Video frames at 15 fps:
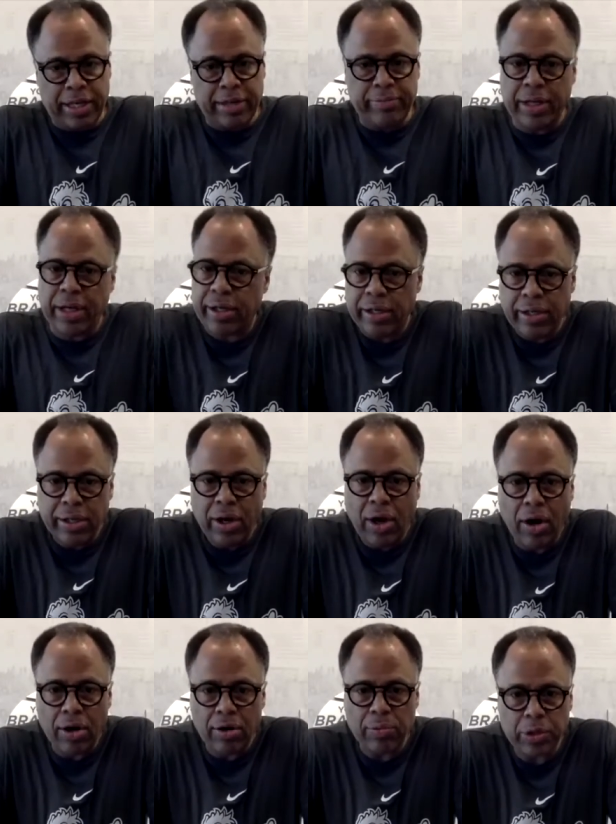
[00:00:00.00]
Now,
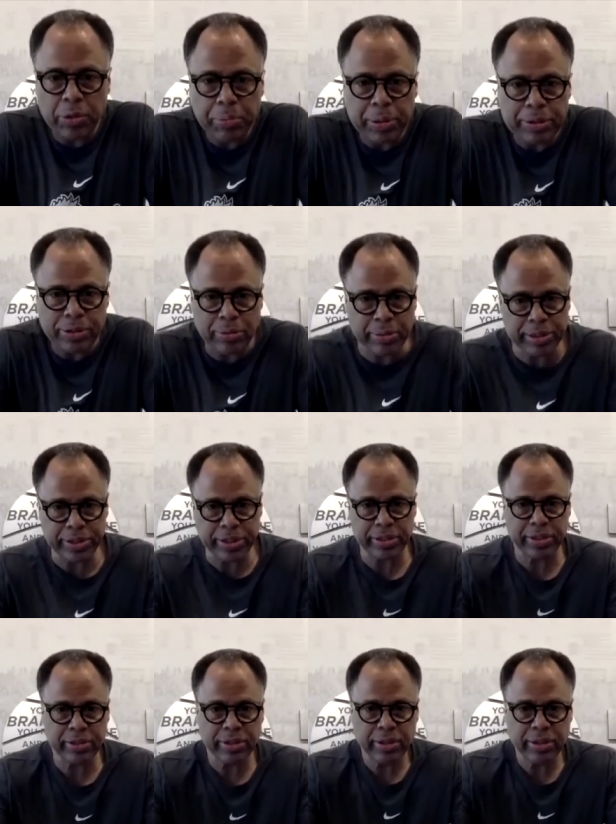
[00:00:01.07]
hard when you put so much in it,
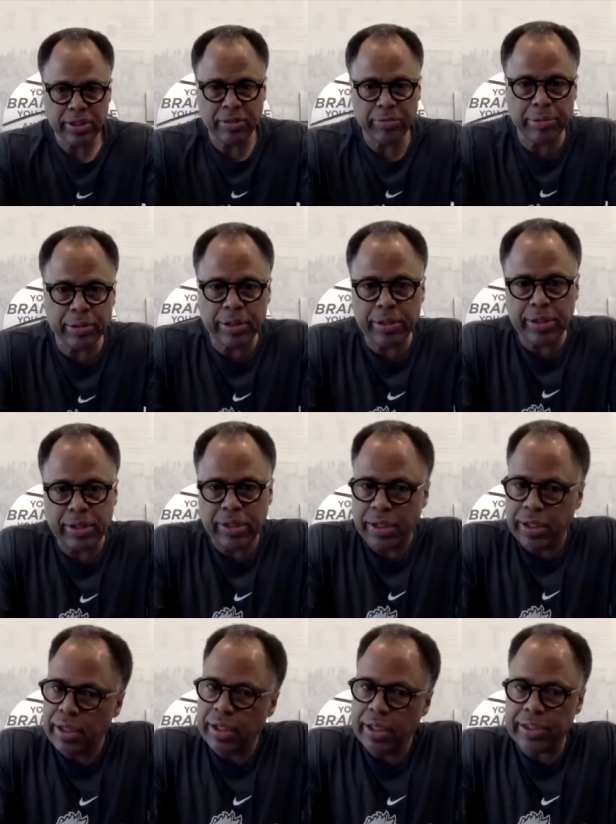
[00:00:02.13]
but
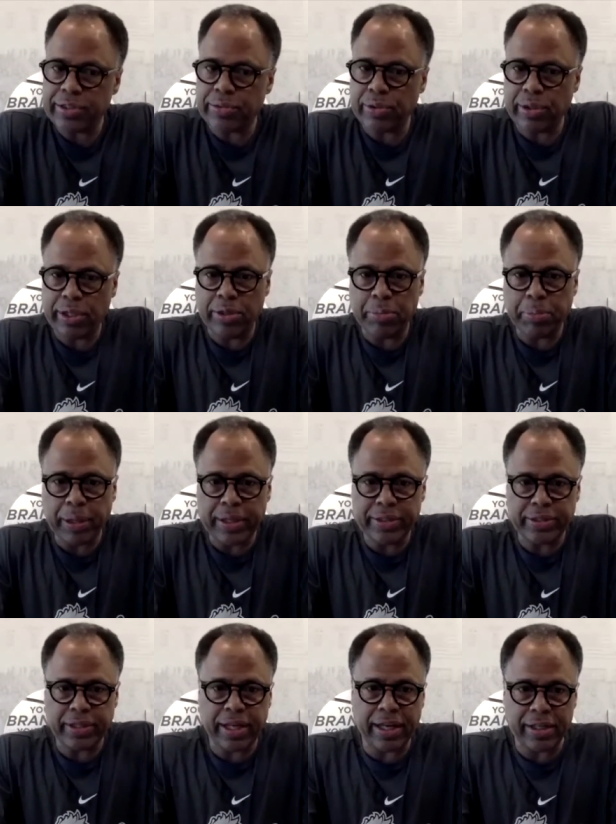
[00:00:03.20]
it's really the place
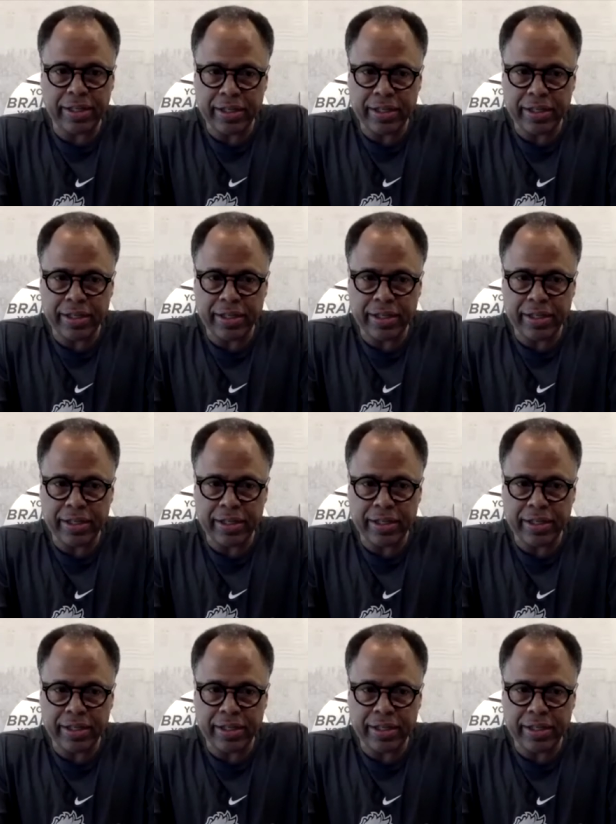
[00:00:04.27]
that